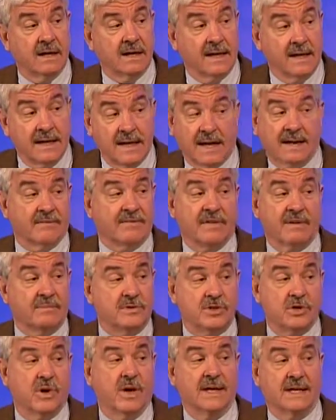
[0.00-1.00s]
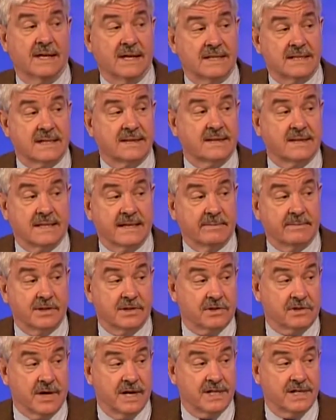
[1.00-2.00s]
none of them joined us at the
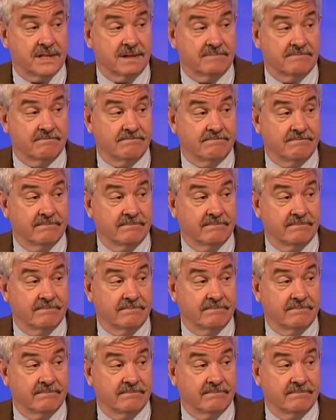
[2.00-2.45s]
demonstration,